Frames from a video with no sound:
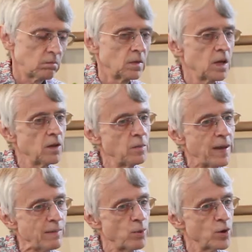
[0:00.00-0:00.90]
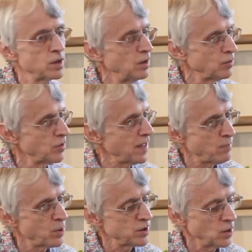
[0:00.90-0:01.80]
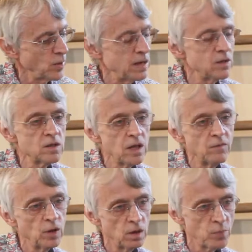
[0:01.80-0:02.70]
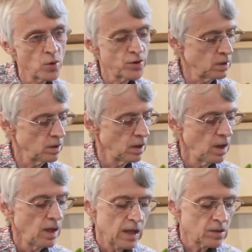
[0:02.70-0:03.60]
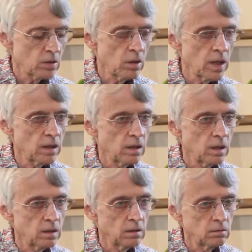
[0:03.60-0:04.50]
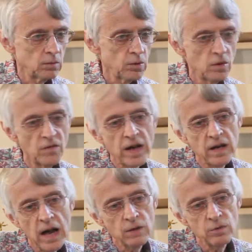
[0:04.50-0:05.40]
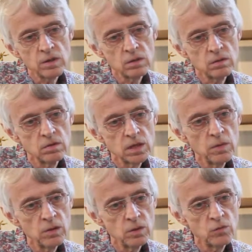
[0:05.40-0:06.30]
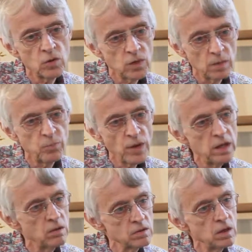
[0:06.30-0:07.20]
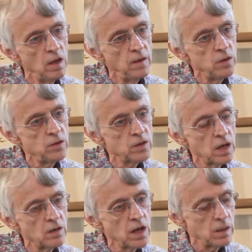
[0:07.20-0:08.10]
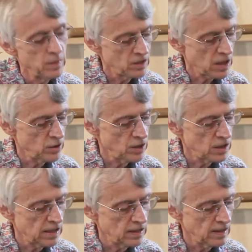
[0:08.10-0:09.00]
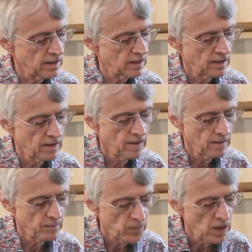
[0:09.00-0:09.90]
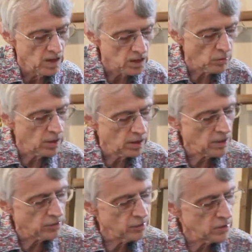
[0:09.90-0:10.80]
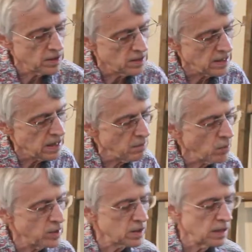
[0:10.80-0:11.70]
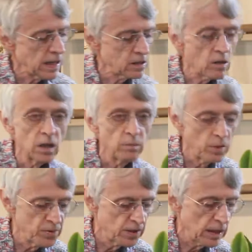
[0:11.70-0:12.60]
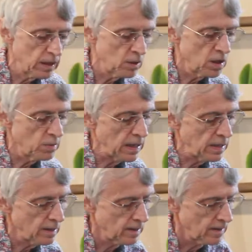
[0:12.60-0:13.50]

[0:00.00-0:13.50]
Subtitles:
cut the back portion and throw that portion away and just save the good portion. It's sort of like when you're dividing iris or some other perennials. You just kind of cut them in sections like that. So we're going to cut through the stem, which connects all the bulbs together at the back.